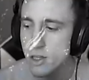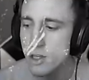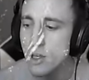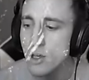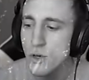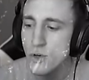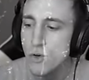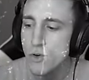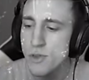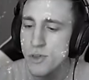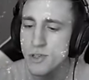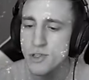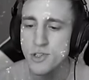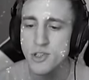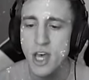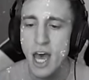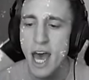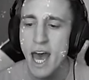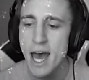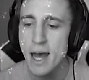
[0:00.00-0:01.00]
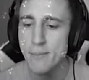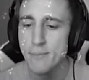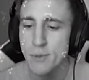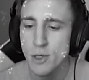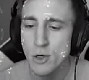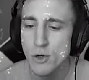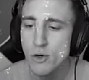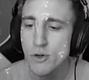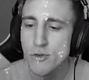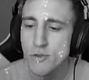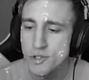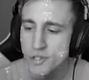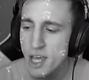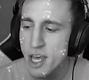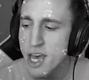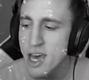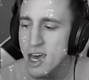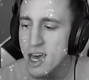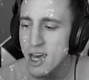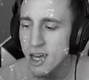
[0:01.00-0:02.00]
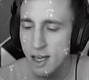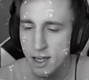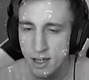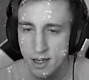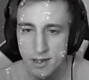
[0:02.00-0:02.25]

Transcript: Cue the sad music.